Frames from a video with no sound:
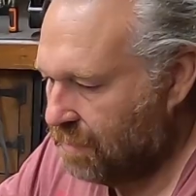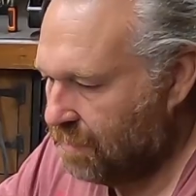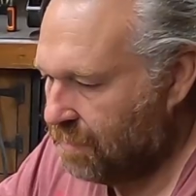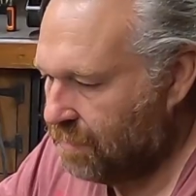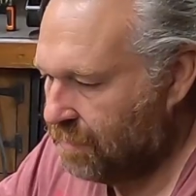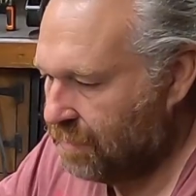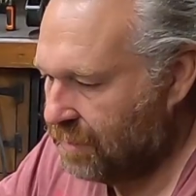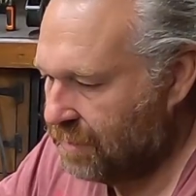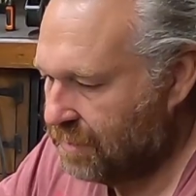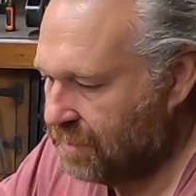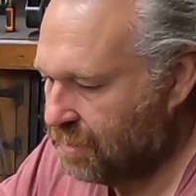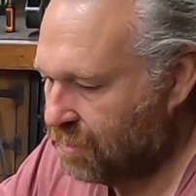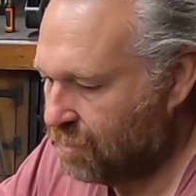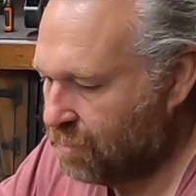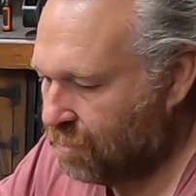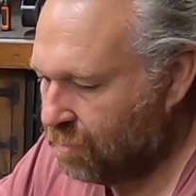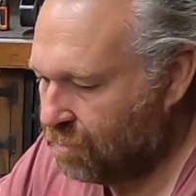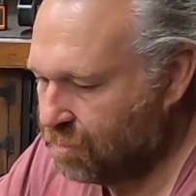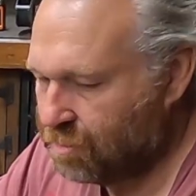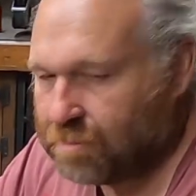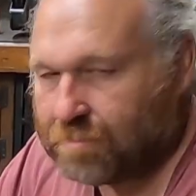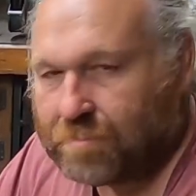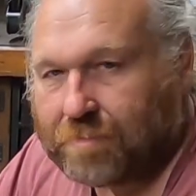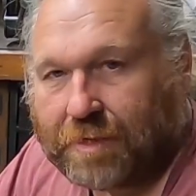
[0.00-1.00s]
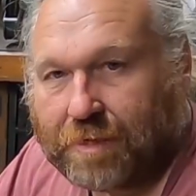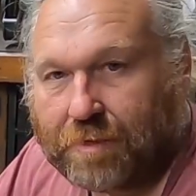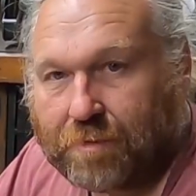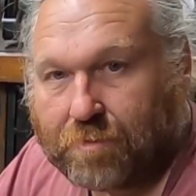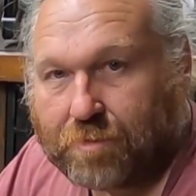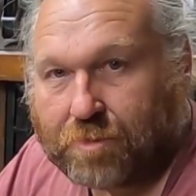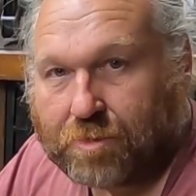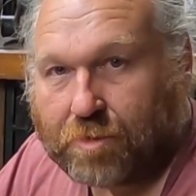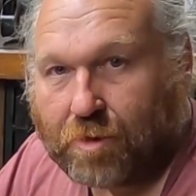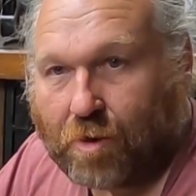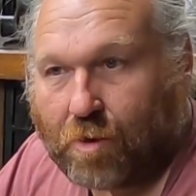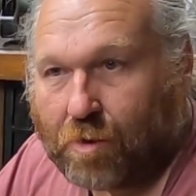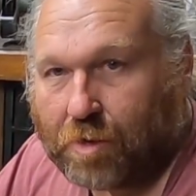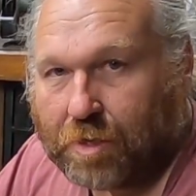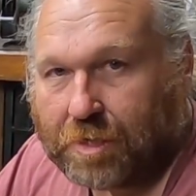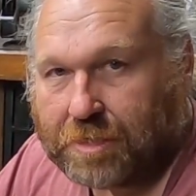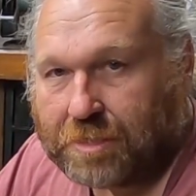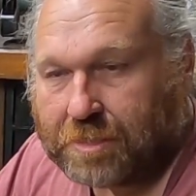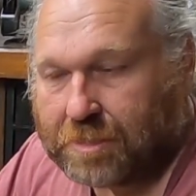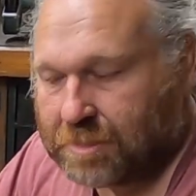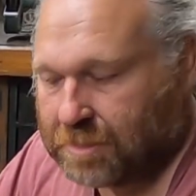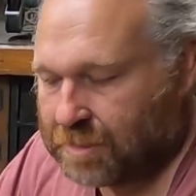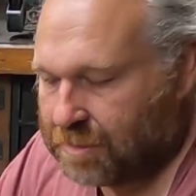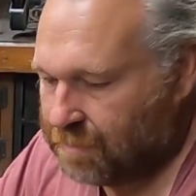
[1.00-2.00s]
I need to cut some little
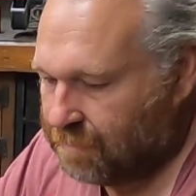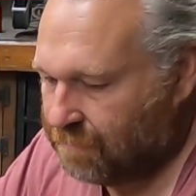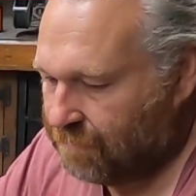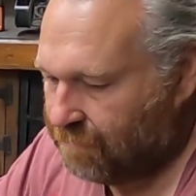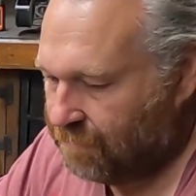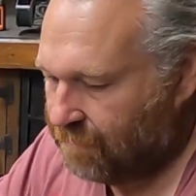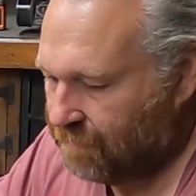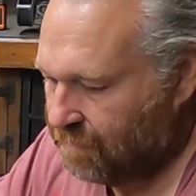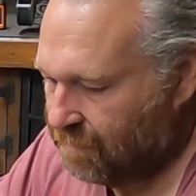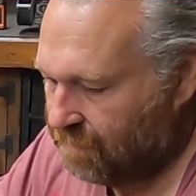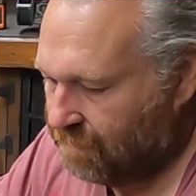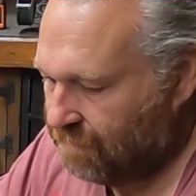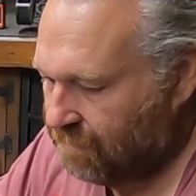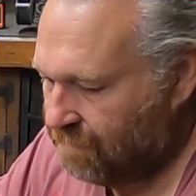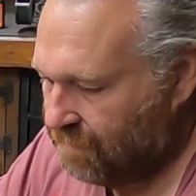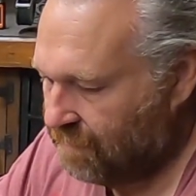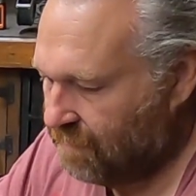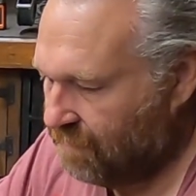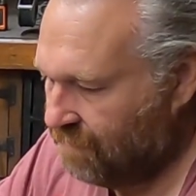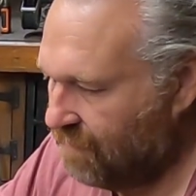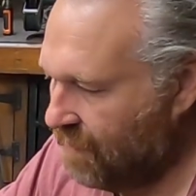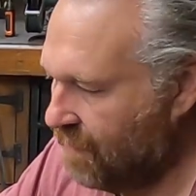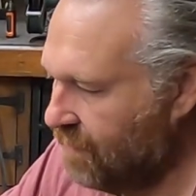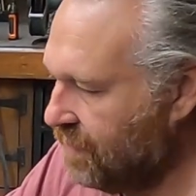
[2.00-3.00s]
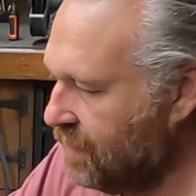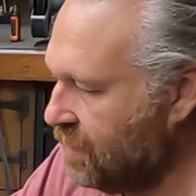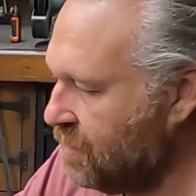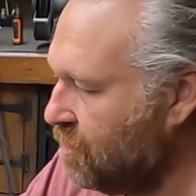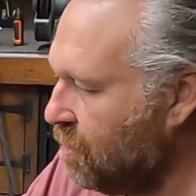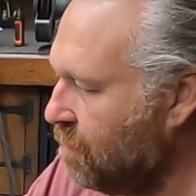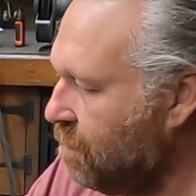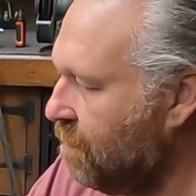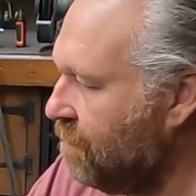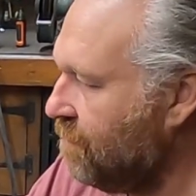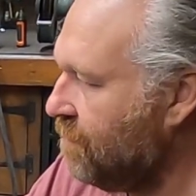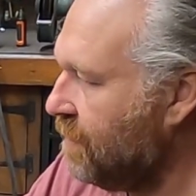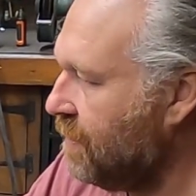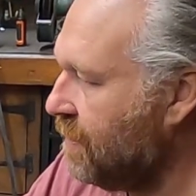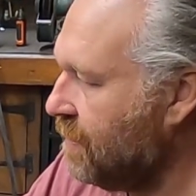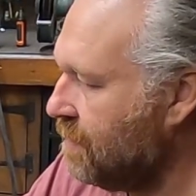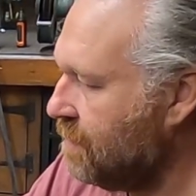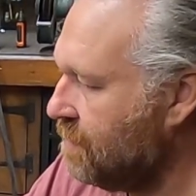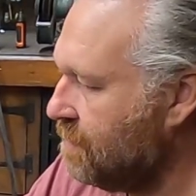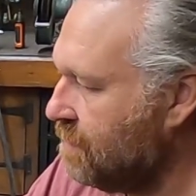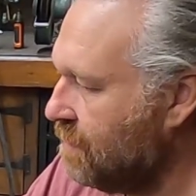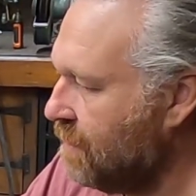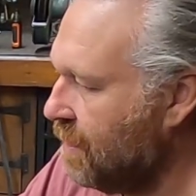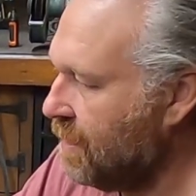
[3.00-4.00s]
sides for the very top of it.
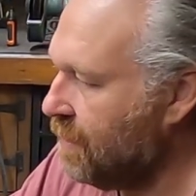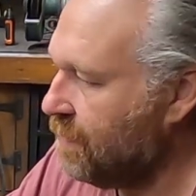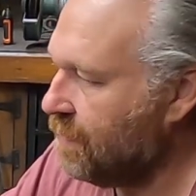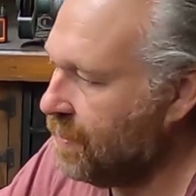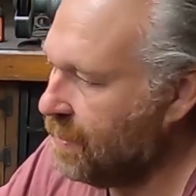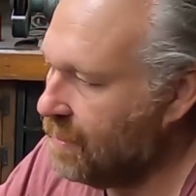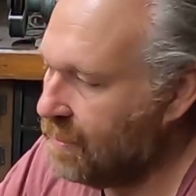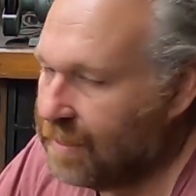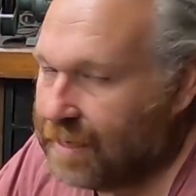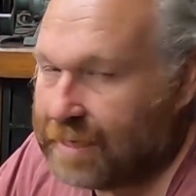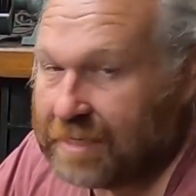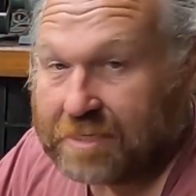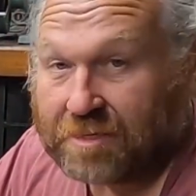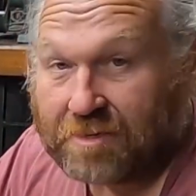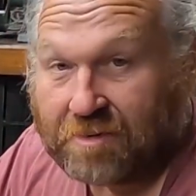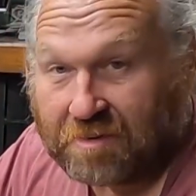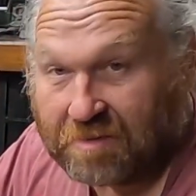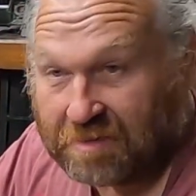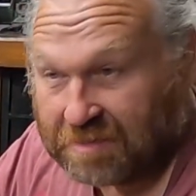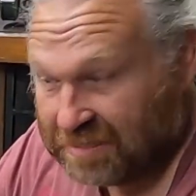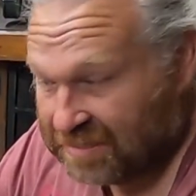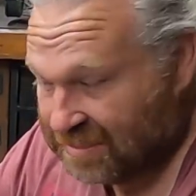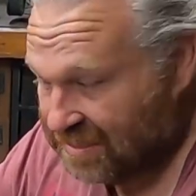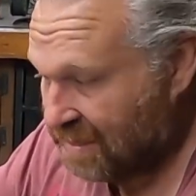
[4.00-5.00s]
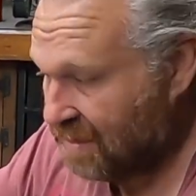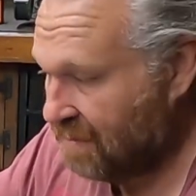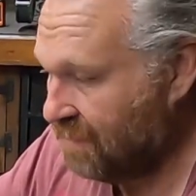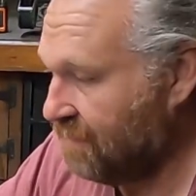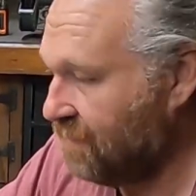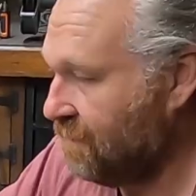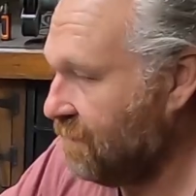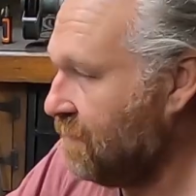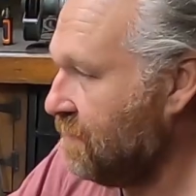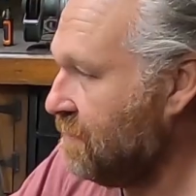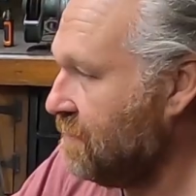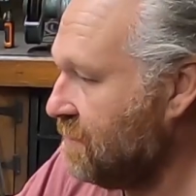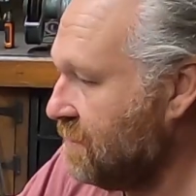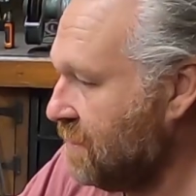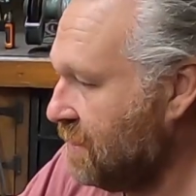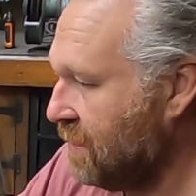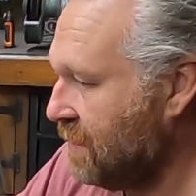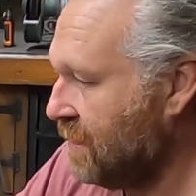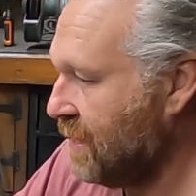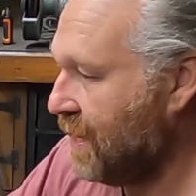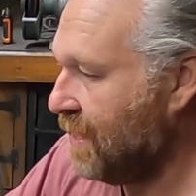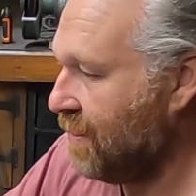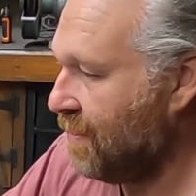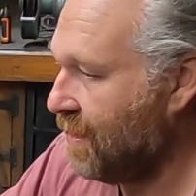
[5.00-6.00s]
Anyway, let's cut this out first
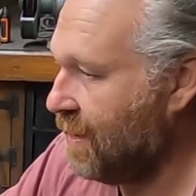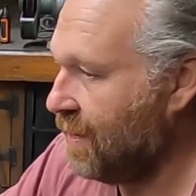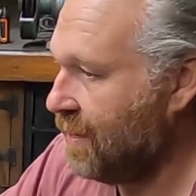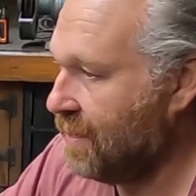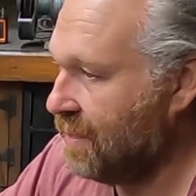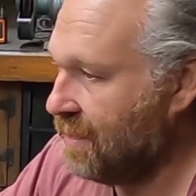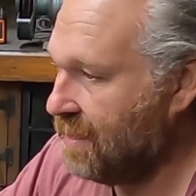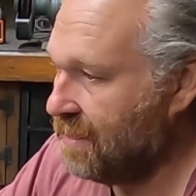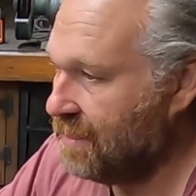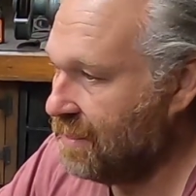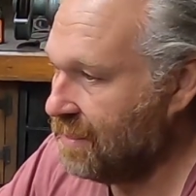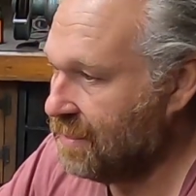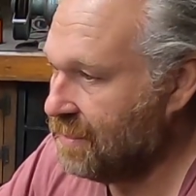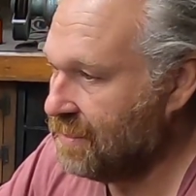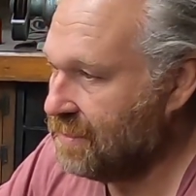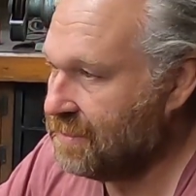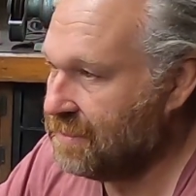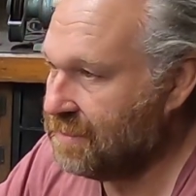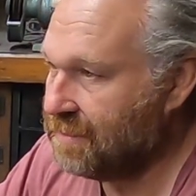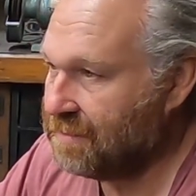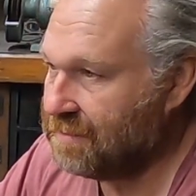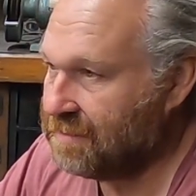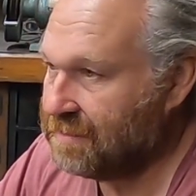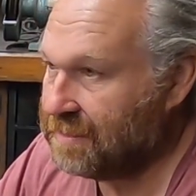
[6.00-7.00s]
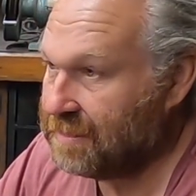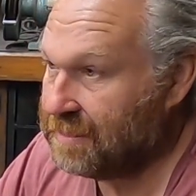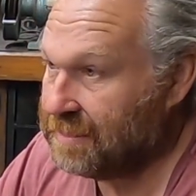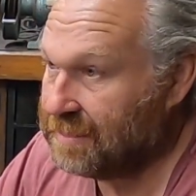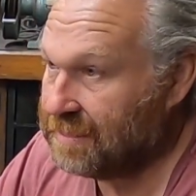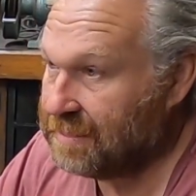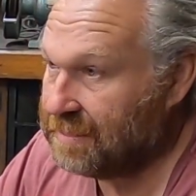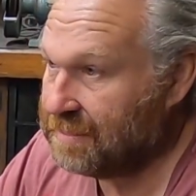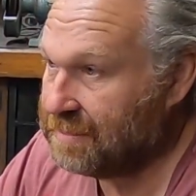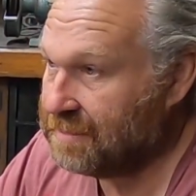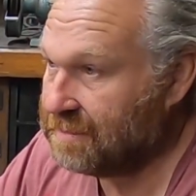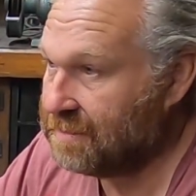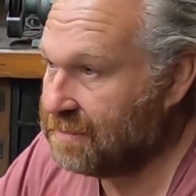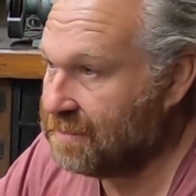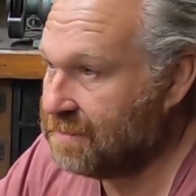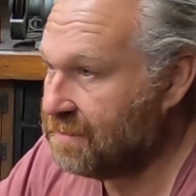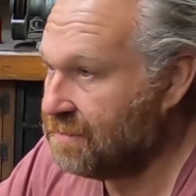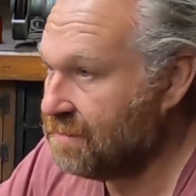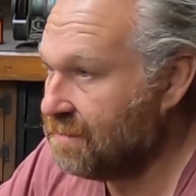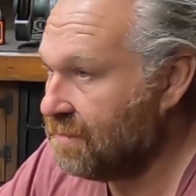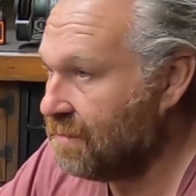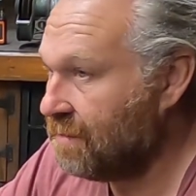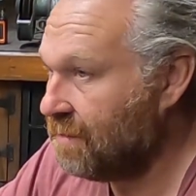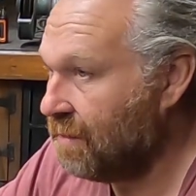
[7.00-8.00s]
and get that in at least. I think
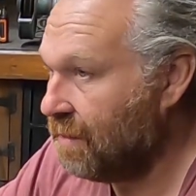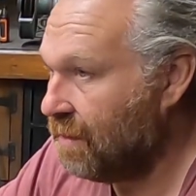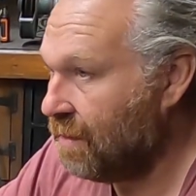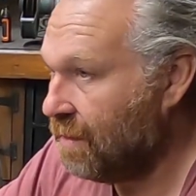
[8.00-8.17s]
it's